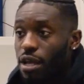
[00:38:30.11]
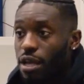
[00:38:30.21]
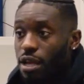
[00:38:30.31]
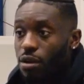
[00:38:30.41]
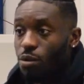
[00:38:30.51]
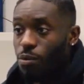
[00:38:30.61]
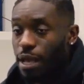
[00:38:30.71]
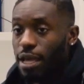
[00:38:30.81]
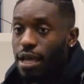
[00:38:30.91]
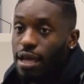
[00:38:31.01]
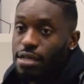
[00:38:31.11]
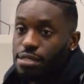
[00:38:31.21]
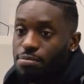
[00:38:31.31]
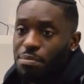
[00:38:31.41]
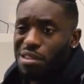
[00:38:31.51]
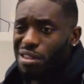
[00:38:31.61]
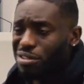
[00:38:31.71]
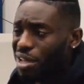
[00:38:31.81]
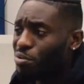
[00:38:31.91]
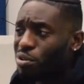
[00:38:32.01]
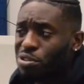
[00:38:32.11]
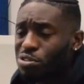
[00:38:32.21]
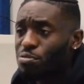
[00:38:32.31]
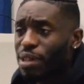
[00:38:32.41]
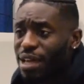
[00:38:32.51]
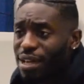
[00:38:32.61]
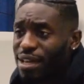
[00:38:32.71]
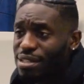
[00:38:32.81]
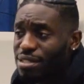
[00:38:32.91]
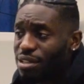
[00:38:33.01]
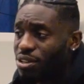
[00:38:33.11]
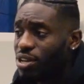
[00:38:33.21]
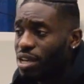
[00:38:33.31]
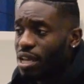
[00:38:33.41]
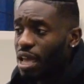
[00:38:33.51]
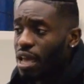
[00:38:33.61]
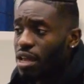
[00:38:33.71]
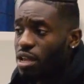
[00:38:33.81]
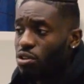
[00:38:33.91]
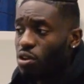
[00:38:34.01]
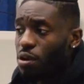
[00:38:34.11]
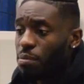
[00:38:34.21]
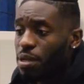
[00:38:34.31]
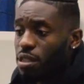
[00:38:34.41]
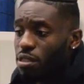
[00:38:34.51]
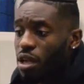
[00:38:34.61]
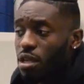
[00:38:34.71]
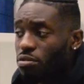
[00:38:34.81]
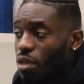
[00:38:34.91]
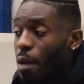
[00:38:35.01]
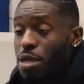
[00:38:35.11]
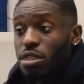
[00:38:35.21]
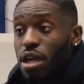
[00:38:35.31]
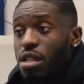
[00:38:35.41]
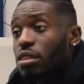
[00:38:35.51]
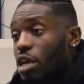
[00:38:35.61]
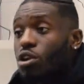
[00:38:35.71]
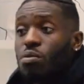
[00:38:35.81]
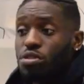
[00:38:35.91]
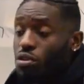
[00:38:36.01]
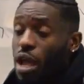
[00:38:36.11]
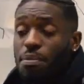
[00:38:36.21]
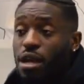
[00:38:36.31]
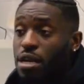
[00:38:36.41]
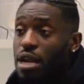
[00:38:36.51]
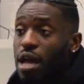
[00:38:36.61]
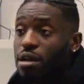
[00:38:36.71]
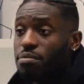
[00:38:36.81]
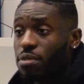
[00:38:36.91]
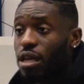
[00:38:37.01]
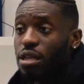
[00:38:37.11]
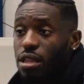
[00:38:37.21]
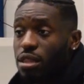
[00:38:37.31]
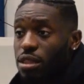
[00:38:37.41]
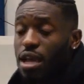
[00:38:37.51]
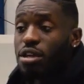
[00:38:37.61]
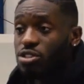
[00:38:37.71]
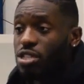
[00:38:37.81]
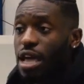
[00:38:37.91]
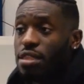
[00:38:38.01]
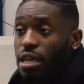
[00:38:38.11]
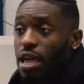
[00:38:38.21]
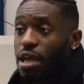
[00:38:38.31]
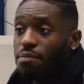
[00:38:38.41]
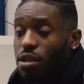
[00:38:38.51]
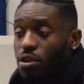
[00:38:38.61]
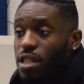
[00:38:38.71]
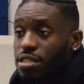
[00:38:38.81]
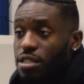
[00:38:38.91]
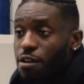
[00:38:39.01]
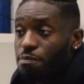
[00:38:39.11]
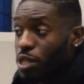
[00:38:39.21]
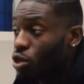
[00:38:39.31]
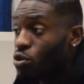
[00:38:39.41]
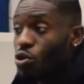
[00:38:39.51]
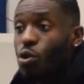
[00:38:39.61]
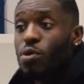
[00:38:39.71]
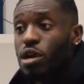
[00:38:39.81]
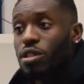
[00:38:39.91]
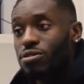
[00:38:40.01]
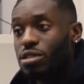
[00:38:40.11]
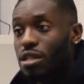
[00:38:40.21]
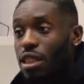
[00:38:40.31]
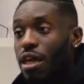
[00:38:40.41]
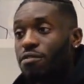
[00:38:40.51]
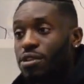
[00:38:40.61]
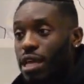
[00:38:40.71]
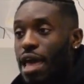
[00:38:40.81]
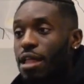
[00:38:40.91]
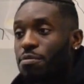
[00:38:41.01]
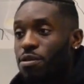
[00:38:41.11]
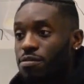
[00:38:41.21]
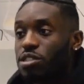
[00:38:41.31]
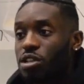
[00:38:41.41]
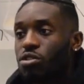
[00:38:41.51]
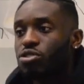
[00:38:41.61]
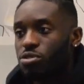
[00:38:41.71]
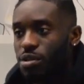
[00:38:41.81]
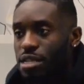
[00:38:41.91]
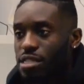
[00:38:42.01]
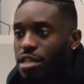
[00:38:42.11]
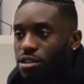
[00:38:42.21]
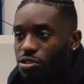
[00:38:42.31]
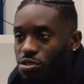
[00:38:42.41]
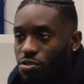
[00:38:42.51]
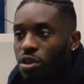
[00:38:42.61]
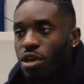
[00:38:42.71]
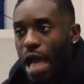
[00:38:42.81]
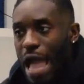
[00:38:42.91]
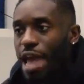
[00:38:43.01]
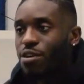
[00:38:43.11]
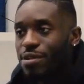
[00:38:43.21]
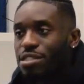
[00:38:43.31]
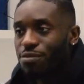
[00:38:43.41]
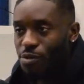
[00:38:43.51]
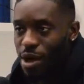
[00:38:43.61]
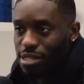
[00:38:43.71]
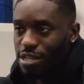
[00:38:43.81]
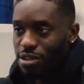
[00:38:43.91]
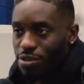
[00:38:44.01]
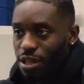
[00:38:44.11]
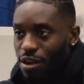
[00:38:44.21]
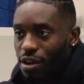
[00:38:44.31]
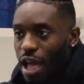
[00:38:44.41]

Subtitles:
Right, white guys. Maybe there's like 1 or 2 black guys there, and you know what I mean. They know what they're. I'm not gonna knock them. They understand the game and all that stuff, but they're nowhere close to the level and the caliber of these coaches what I sent her to. I had a reason for why I sent her there.